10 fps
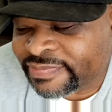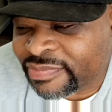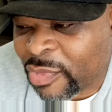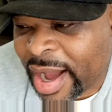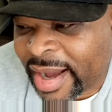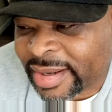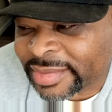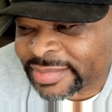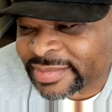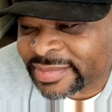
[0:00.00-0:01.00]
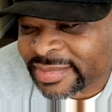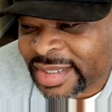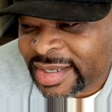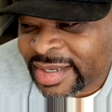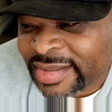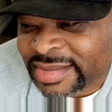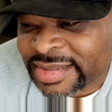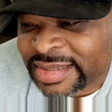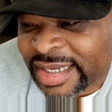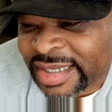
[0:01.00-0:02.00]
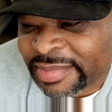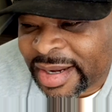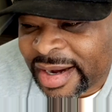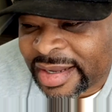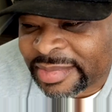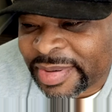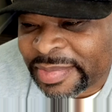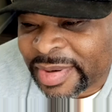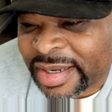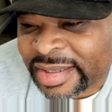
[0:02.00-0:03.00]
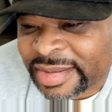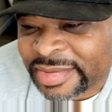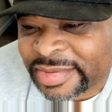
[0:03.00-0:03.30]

Wow. I'm just thinking about all the people I know